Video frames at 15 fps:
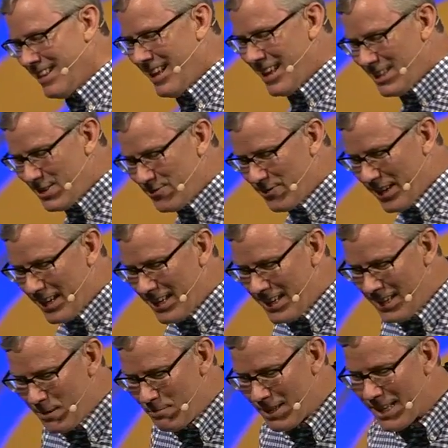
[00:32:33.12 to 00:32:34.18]
that's funny,
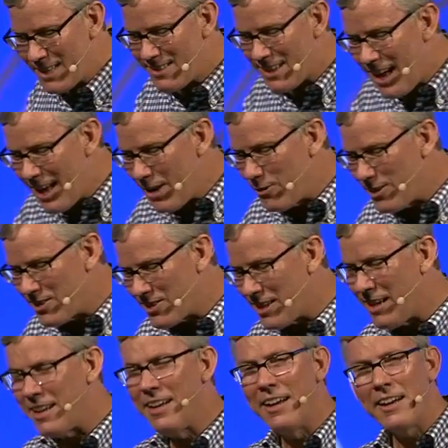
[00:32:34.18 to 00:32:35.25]
because I always
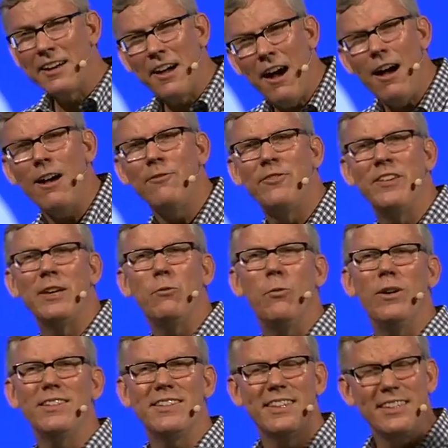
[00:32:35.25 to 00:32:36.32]
thought coffee
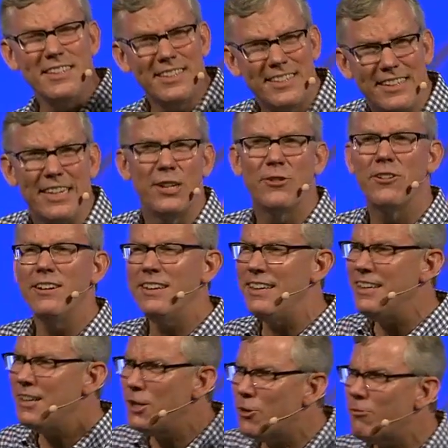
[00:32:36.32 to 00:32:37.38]
was the secret
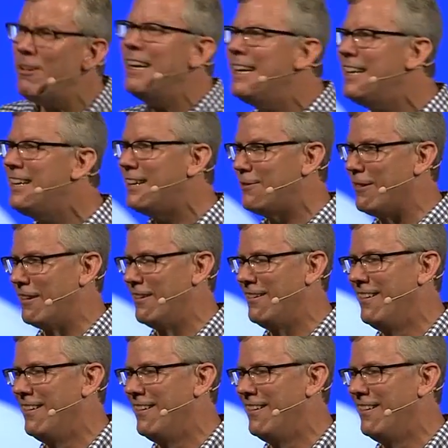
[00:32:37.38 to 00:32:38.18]
ingredient.